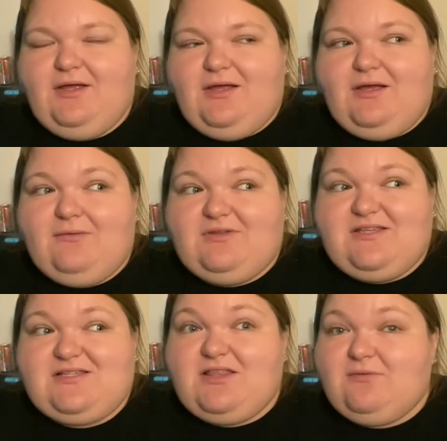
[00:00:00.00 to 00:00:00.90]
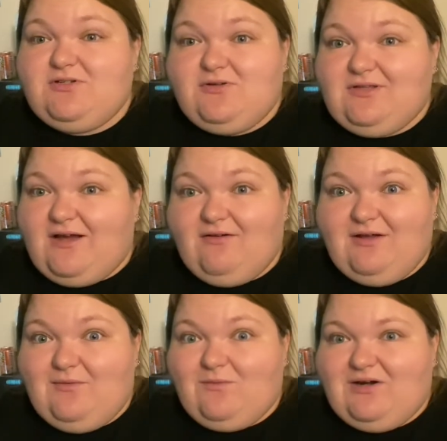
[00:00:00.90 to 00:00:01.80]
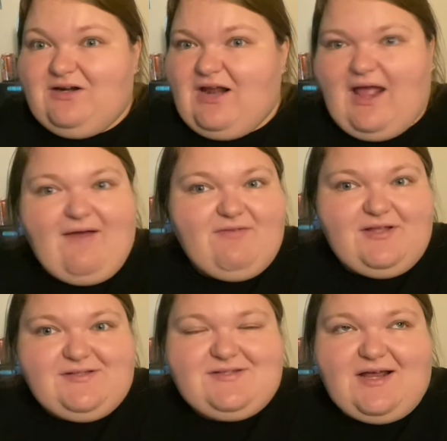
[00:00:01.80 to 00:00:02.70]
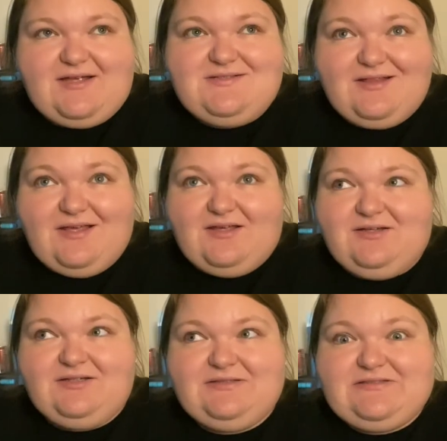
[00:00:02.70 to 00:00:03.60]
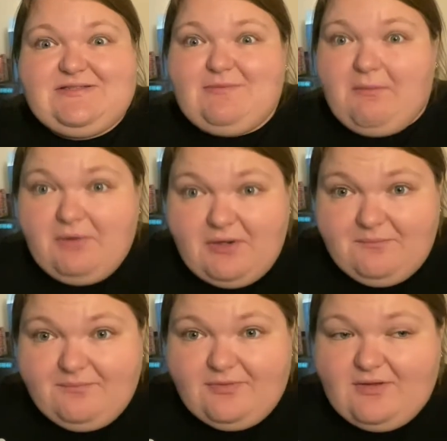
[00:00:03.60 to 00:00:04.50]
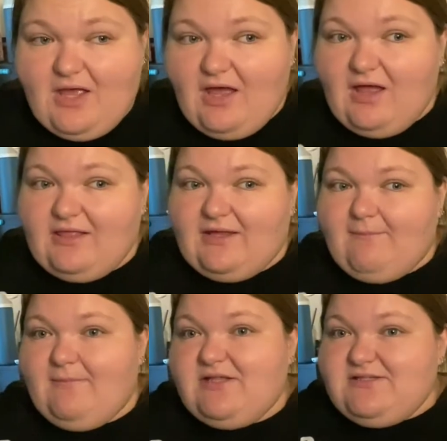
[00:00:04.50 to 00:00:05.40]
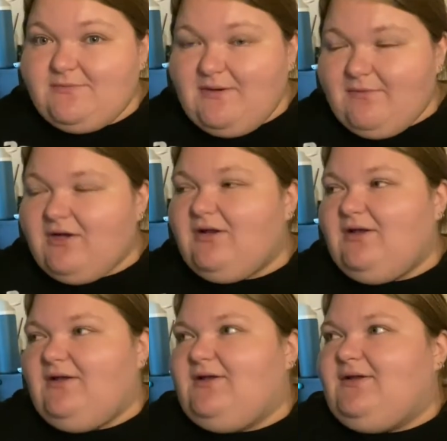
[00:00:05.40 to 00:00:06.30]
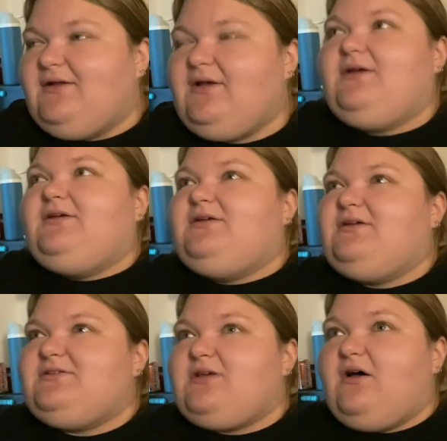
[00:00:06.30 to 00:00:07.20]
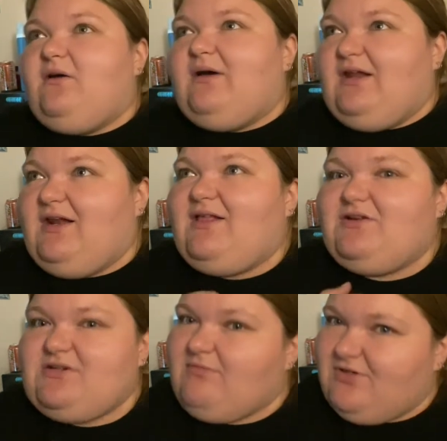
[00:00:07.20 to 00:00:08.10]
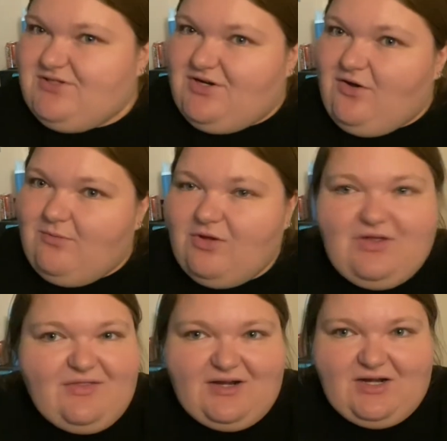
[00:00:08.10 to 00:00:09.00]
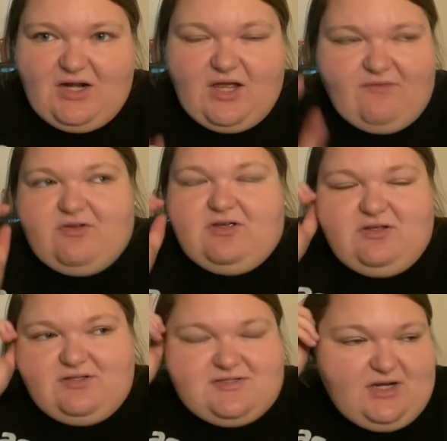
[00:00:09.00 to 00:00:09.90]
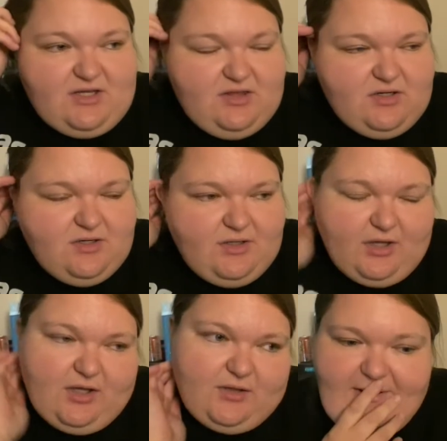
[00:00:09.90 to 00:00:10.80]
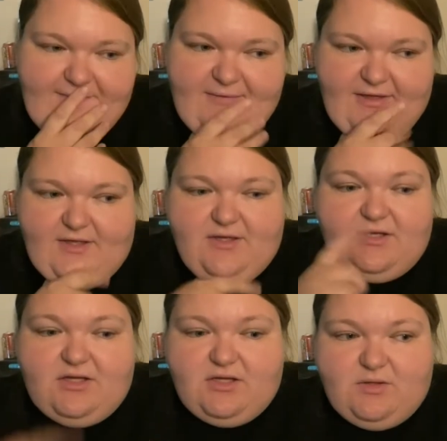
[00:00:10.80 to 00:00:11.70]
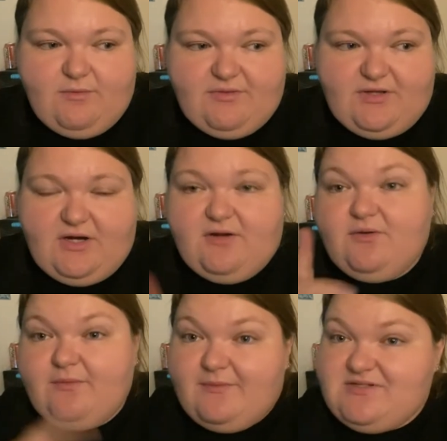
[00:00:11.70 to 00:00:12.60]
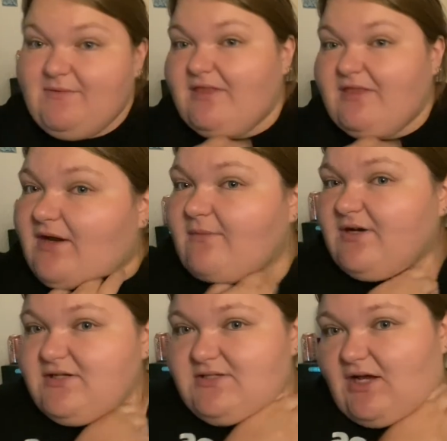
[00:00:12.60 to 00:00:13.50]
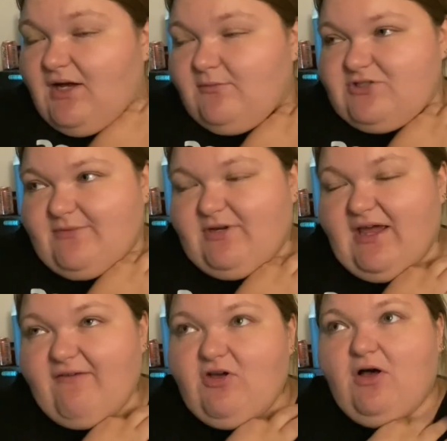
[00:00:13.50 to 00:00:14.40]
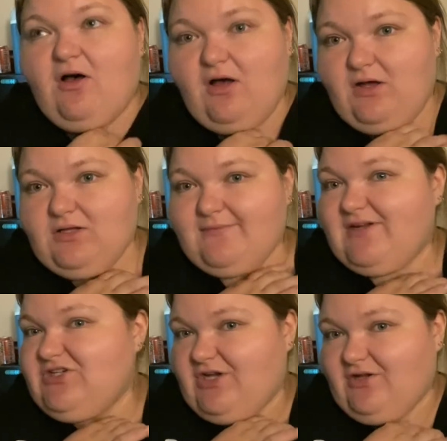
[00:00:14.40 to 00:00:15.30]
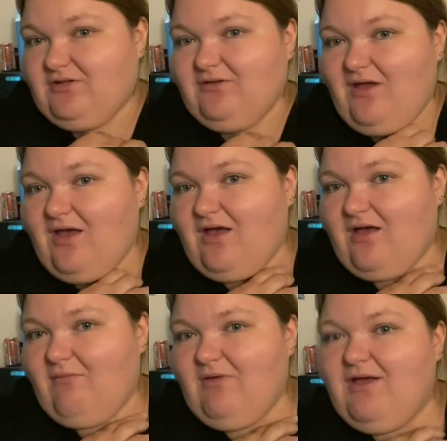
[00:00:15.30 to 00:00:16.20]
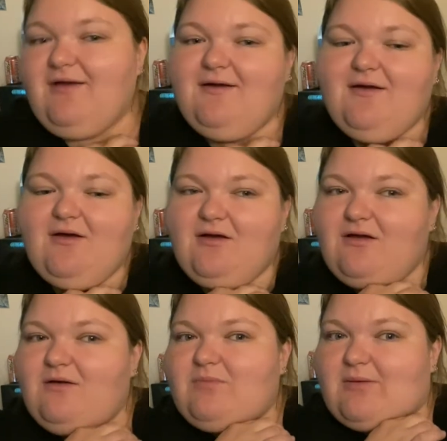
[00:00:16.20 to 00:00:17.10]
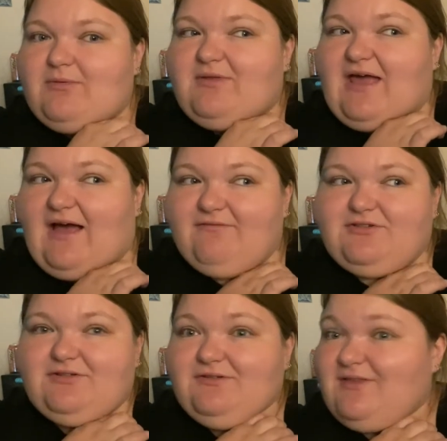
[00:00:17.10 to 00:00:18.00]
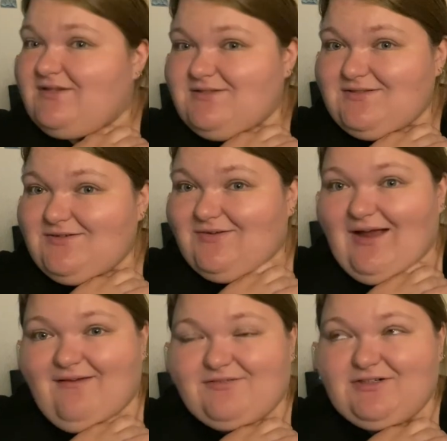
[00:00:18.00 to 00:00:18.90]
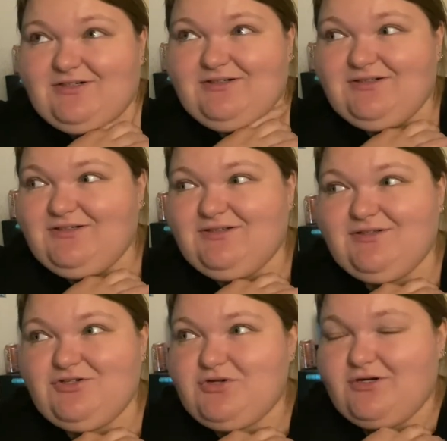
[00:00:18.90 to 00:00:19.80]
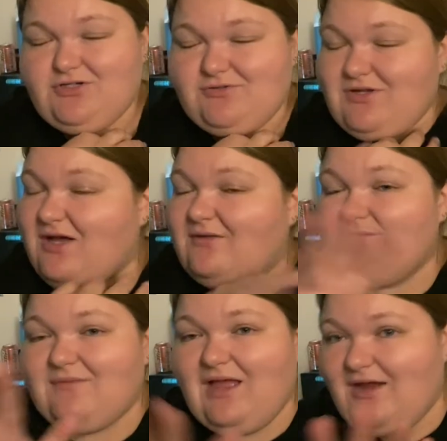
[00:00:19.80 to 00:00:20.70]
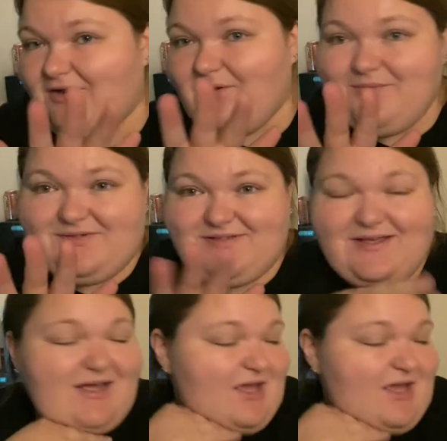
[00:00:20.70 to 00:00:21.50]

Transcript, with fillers: Um, but they said they were sold out and wouldn't have it in stock until like September, uh, like mid-September. So, and then I looked on Barnes & Noble and they didn't have it in stock either. Um, we went there, we went to Bath & Works, um, which I'm going to have a haul on my channel, um, probably after this or after the Trader Joe's haul. I don't know, we'll see.